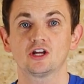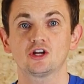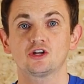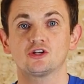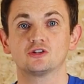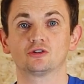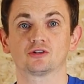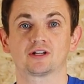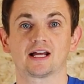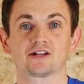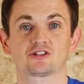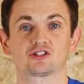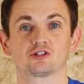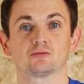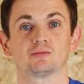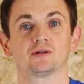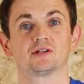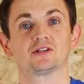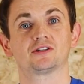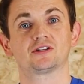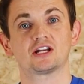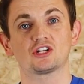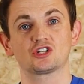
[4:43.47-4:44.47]
You'll get some
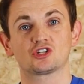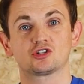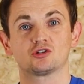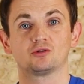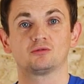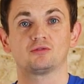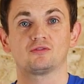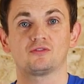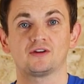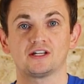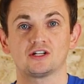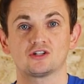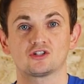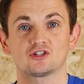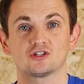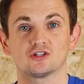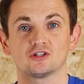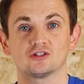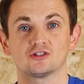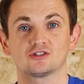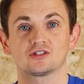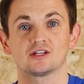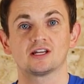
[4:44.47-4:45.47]
additional
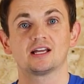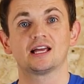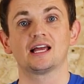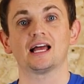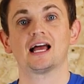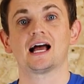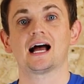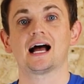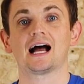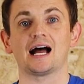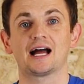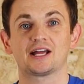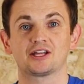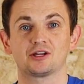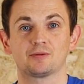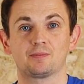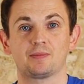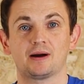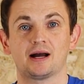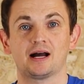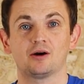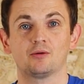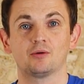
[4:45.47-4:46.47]
features, higher
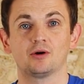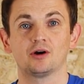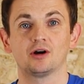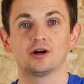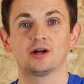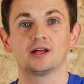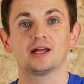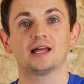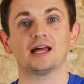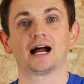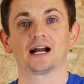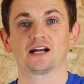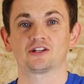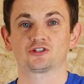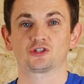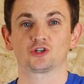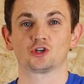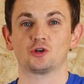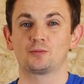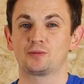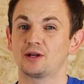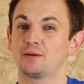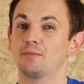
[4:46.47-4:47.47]
power, and it's going
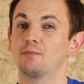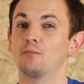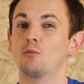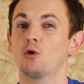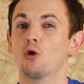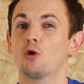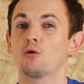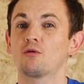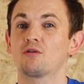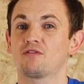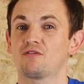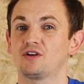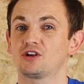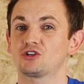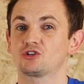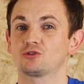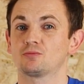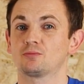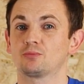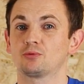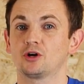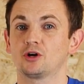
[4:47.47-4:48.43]
to be a more efficient